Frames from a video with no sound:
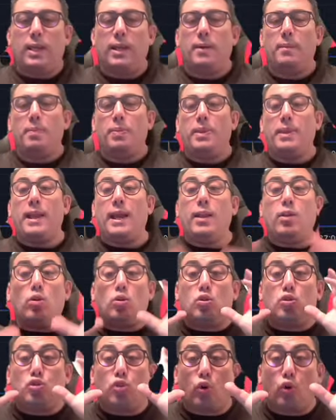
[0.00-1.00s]
They don't
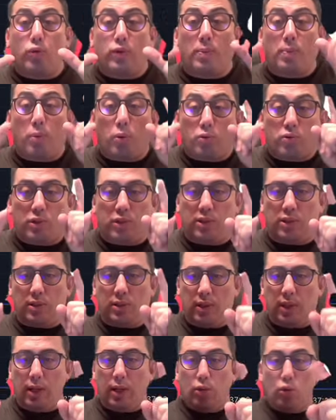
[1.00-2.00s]
show the position,
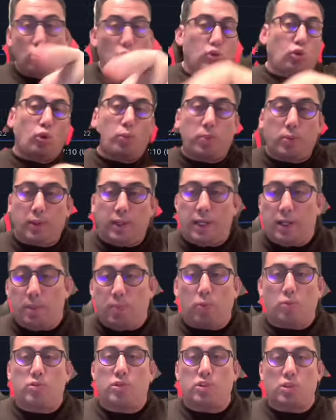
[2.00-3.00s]
don't open any
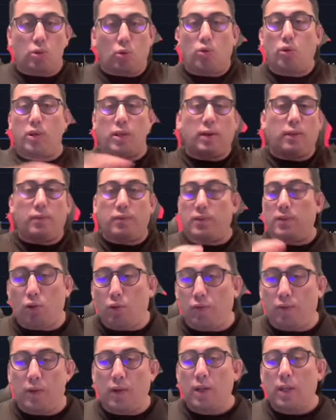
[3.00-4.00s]
position looking after this
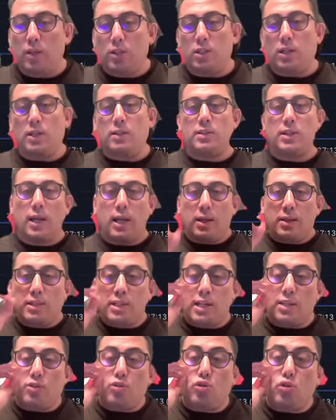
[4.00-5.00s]
charts,
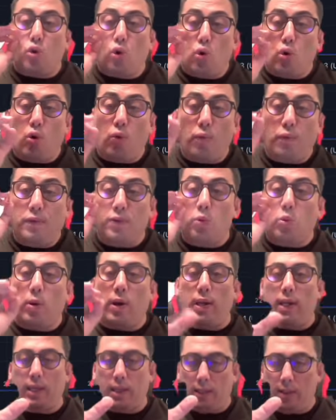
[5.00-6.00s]
just show the
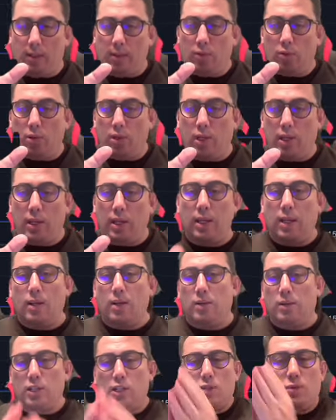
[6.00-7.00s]
way, okay?
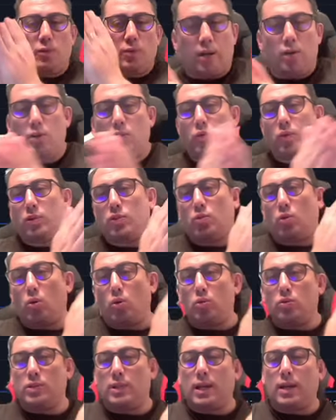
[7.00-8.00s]
This way it
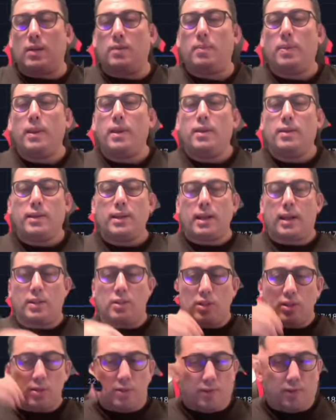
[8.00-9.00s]
goes down, then I
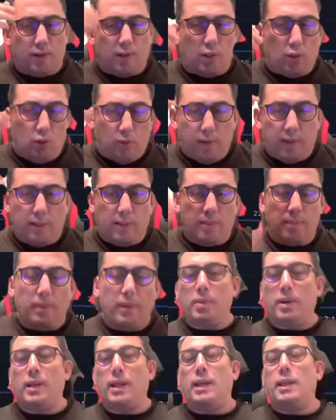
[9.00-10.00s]
just follow it.
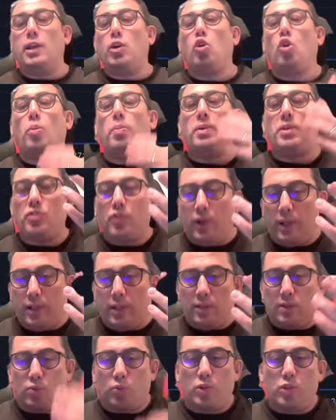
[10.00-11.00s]
When the copy
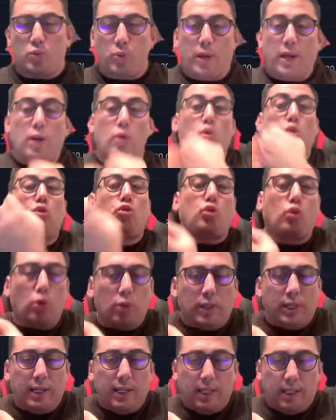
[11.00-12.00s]
traders, which we are
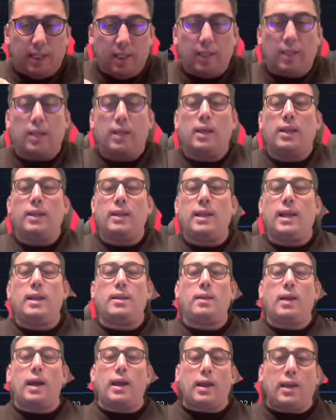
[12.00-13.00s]
controlling, then
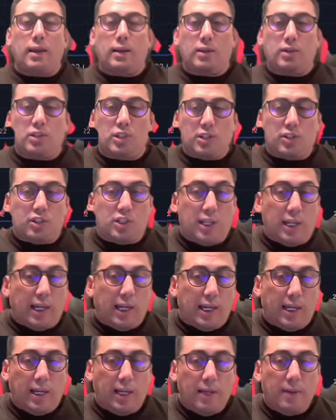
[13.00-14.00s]
I just
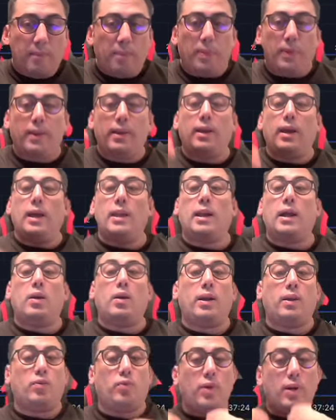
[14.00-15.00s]
checking, and I
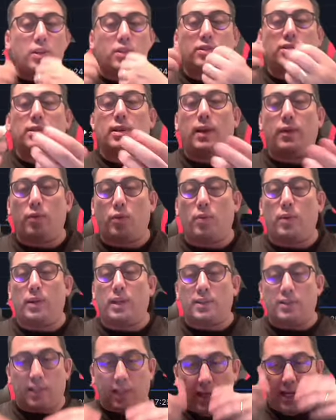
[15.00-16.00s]
advise everyone
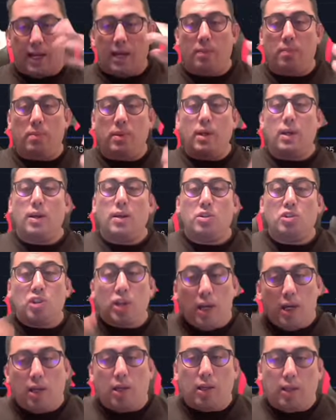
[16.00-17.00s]
as a game,
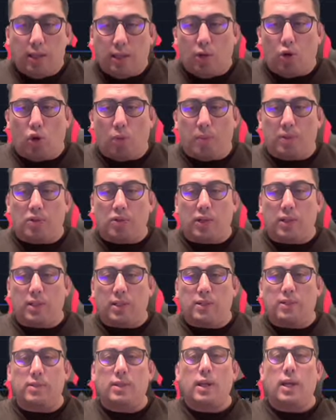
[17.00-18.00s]
check the copy
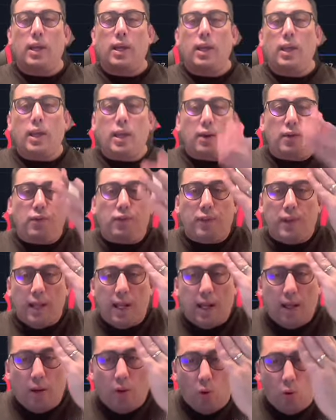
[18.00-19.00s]
traders if they
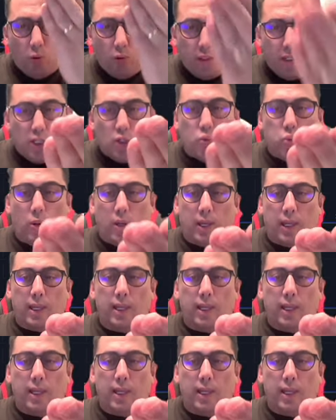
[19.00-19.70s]
are on this way